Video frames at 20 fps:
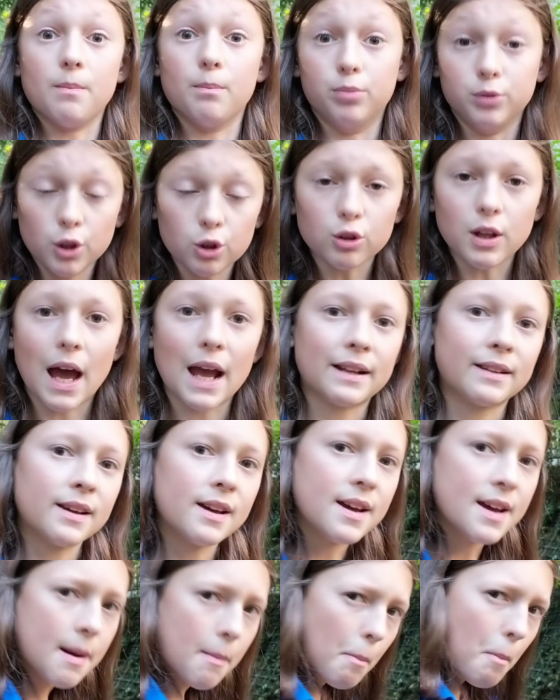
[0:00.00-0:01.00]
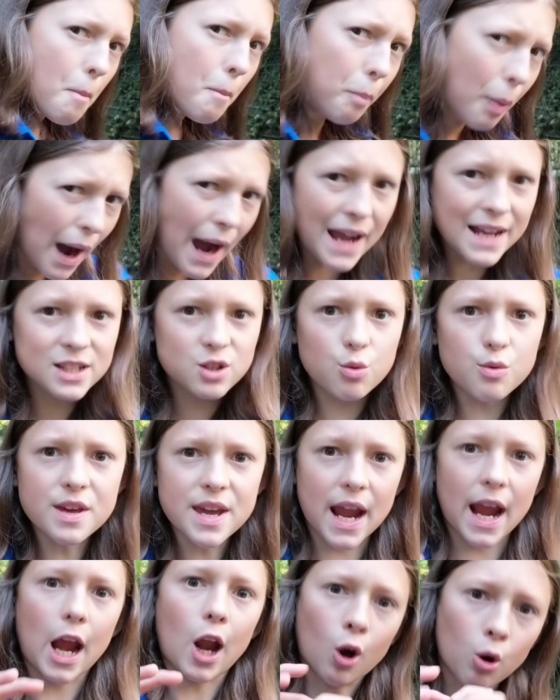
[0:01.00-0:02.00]
blue light, binds with
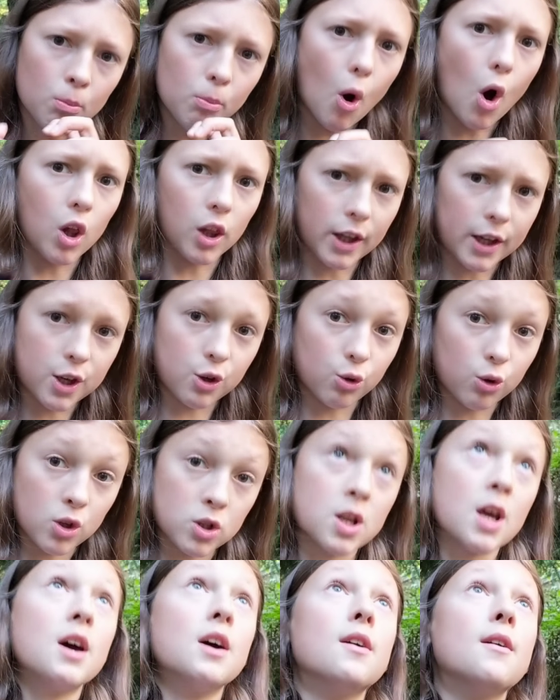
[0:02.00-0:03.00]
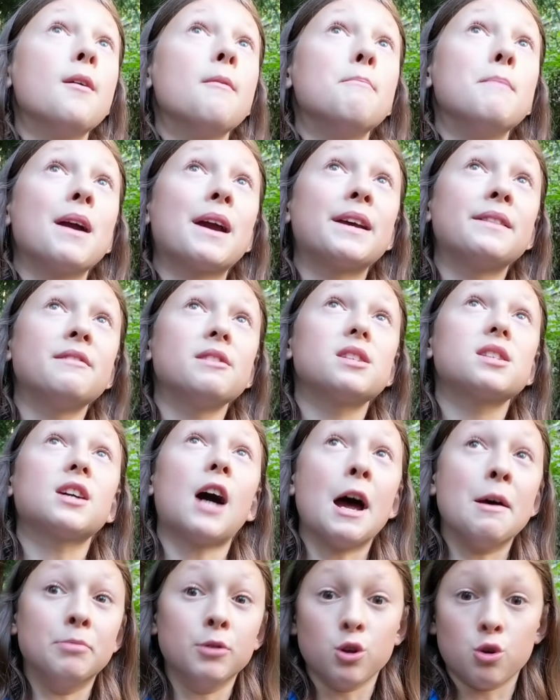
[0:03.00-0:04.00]
the air molecules, making the
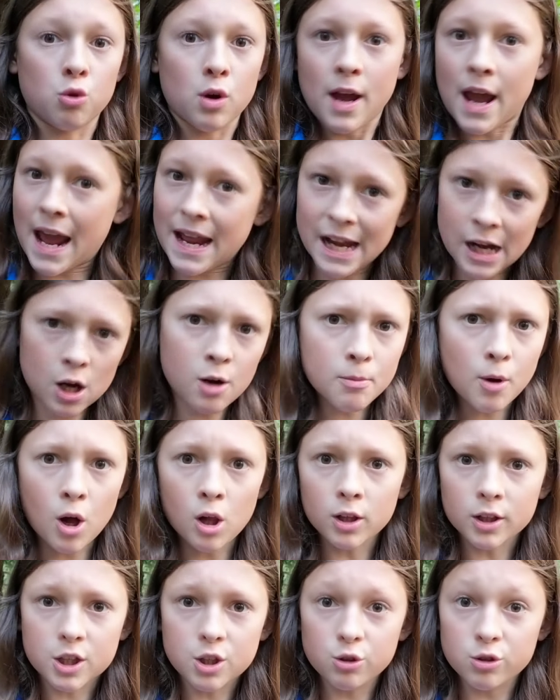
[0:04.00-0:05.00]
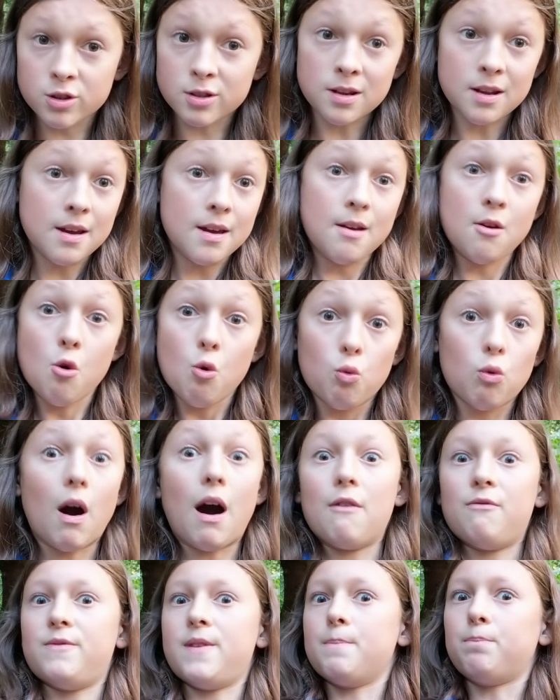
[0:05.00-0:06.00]
sky blue. And air molecules,
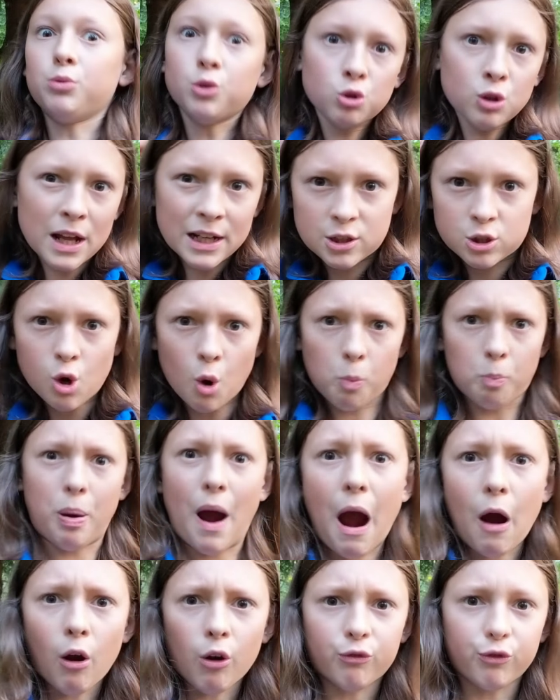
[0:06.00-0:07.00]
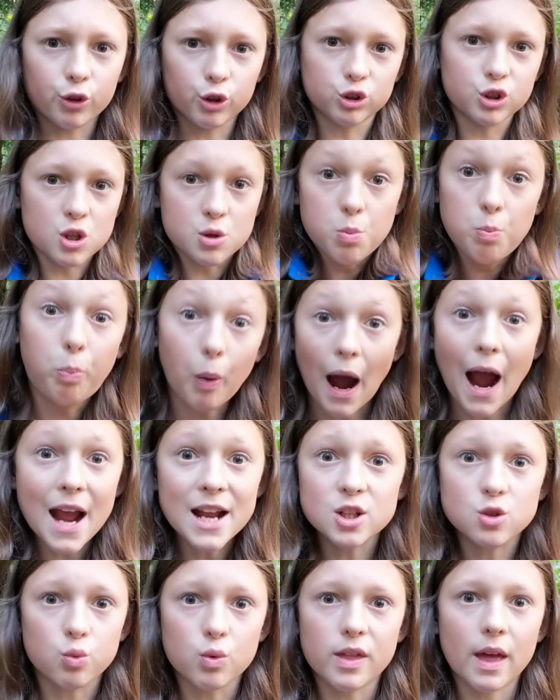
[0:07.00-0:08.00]
wow, the blue light's so powerful, it just
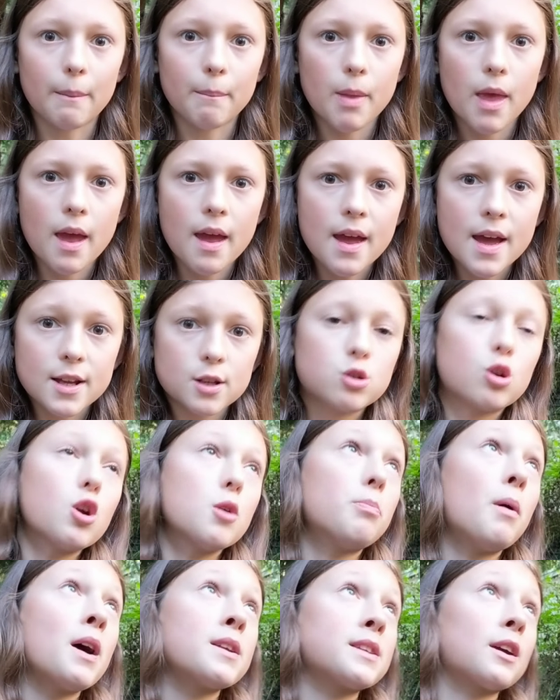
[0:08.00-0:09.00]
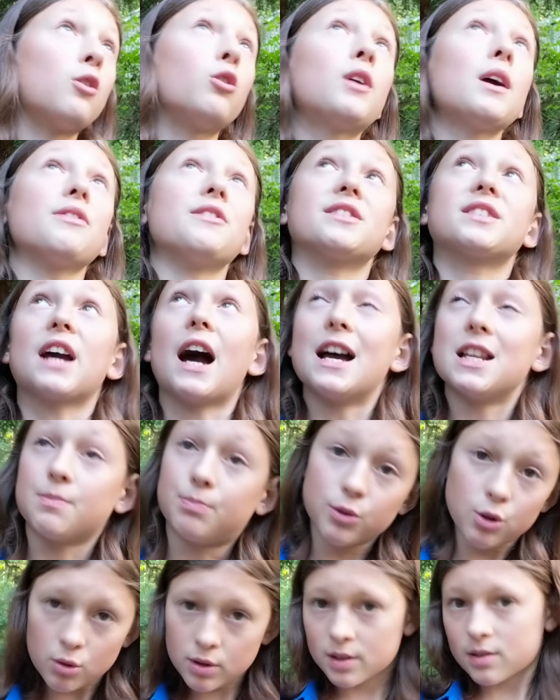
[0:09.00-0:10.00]
binds with them. So your body's like, okay, the sky's
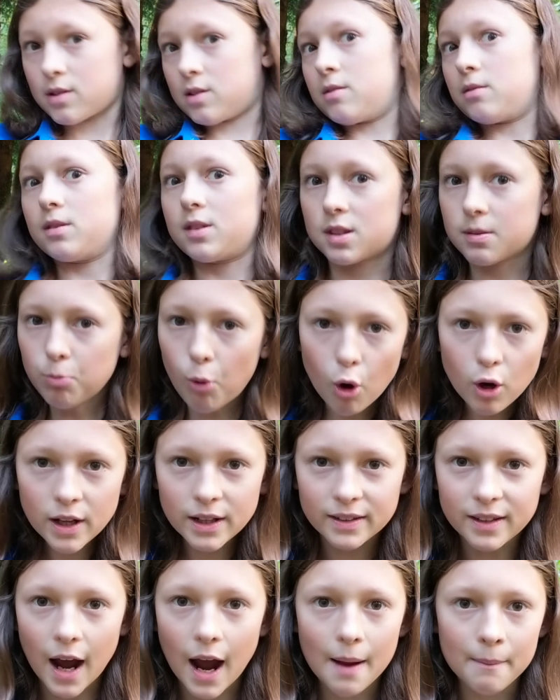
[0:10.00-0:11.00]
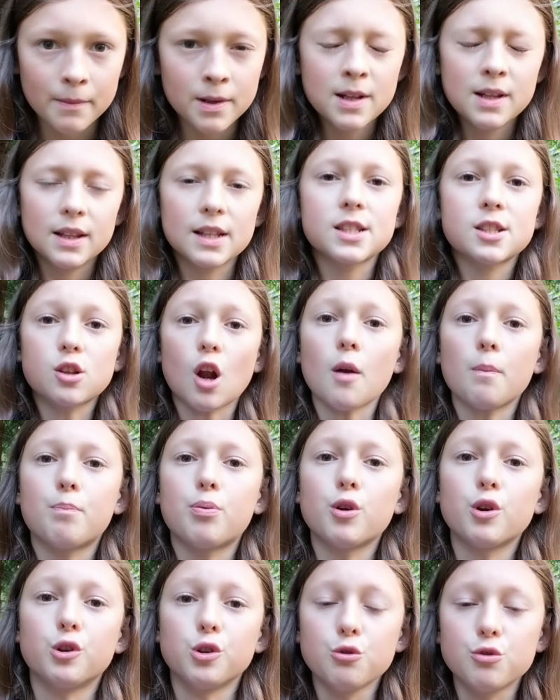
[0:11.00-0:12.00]
blue, it's morning time. Let's start
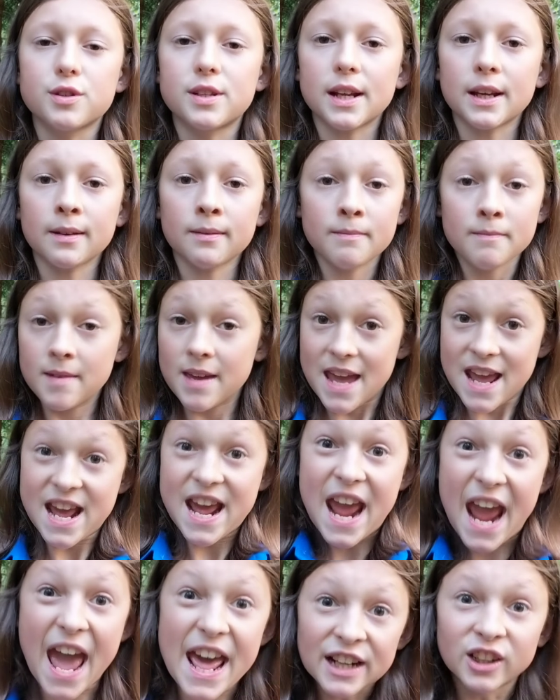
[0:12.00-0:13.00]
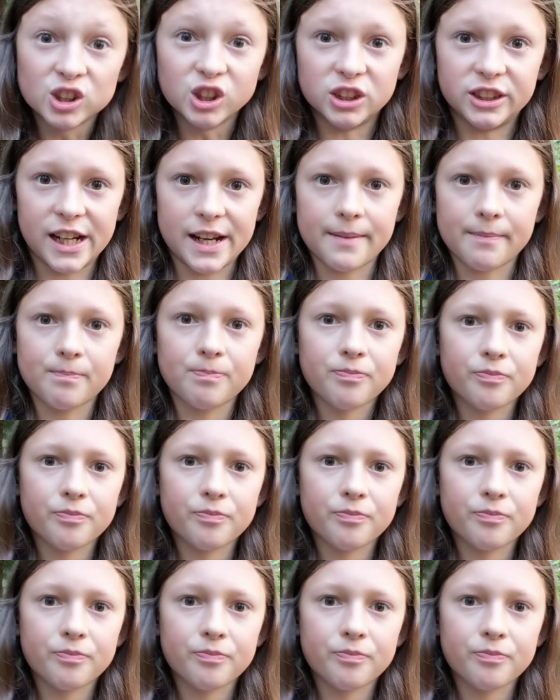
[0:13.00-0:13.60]
producing energy.